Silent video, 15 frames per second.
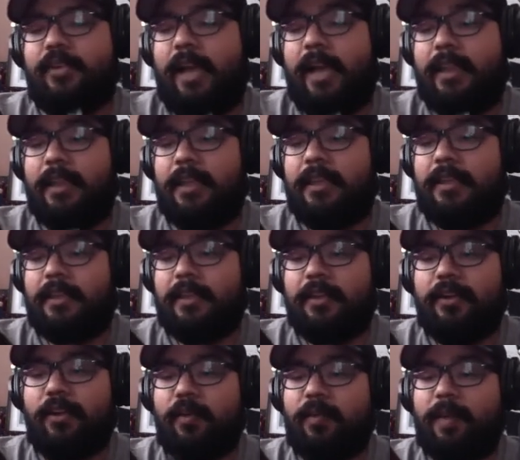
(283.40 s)
I think,
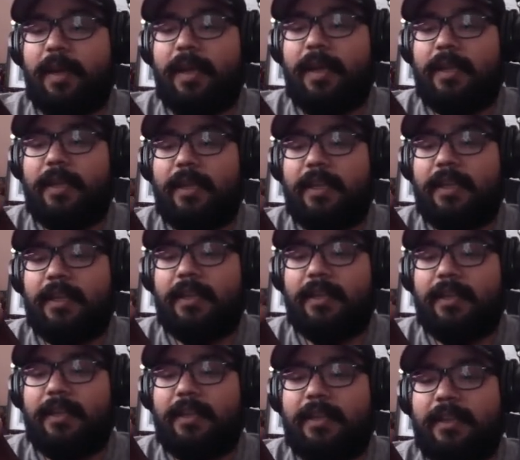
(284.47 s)
buying it,
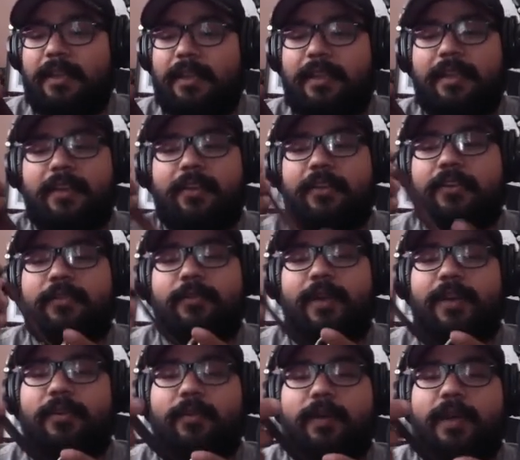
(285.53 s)

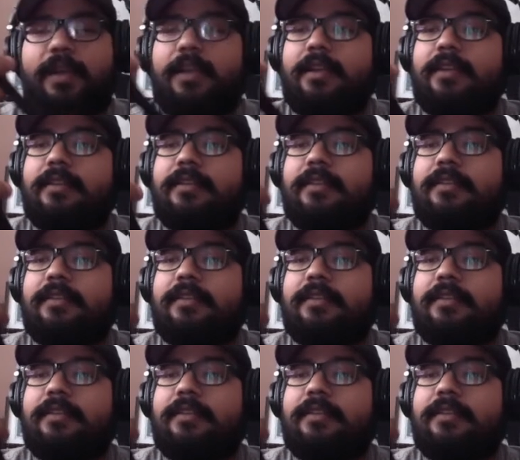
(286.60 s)
right away and